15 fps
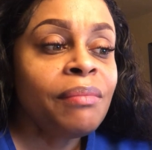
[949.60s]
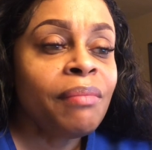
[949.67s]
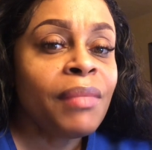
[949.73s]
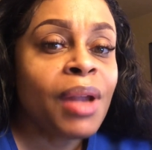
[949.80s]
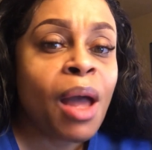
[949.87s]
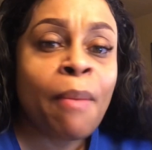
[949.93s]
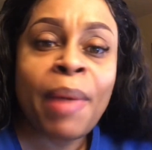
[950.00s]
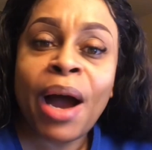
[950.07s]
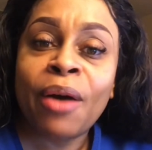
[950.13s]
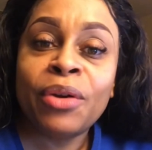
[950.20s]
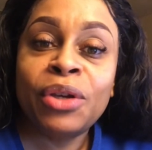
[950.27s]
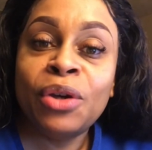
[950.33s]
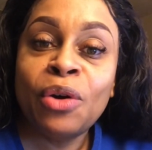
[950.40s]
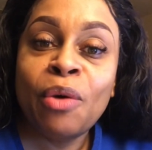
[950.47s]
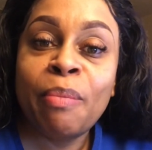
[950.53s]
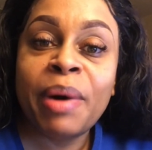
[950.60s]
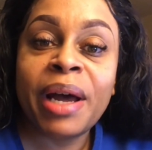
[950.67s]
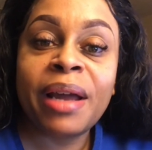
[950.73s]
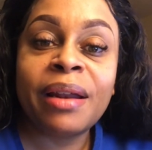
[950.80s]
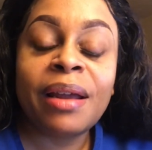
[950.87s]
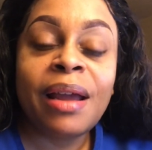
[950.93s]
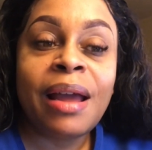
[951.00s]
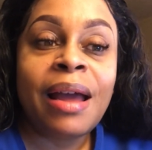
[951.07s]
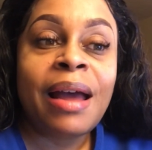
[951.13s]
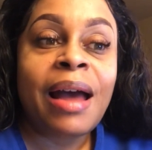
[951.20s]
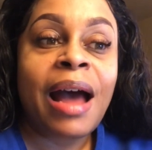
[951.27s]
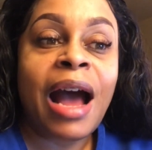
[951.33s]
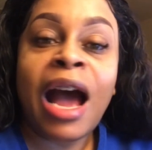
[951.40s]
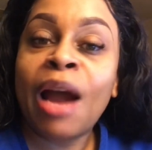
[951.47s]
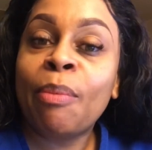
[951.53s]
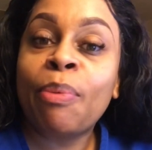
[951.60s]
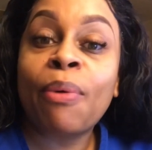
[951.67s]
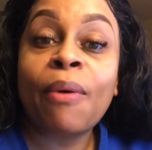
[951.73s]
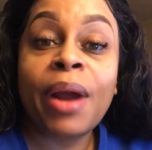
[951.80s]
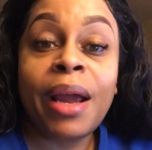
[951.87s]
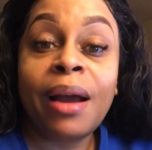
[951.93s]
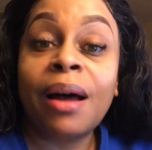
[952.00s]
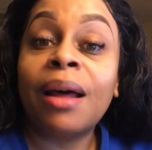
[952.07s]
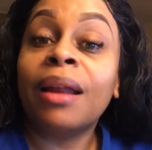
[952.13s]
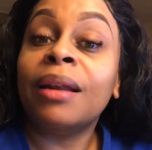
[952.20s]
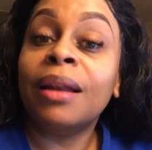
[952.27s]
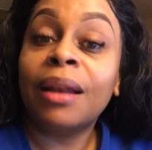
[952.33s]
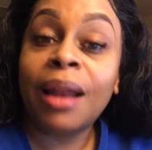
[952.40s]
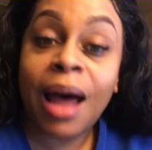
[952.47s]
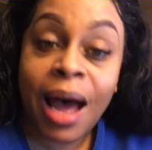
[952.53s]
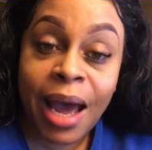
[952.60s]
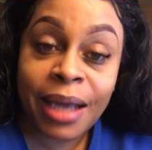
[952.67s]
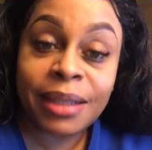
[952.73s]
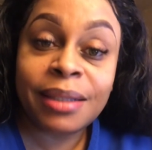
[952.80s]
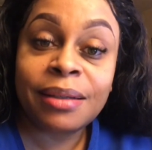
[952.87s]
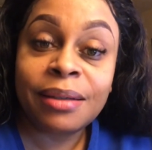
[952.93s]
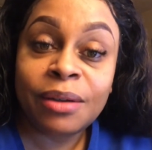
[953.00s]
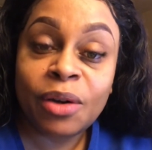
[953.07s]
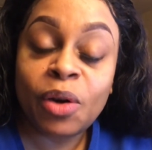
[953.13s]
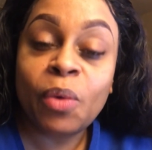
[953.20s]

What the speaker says: about you, but I pray a lot.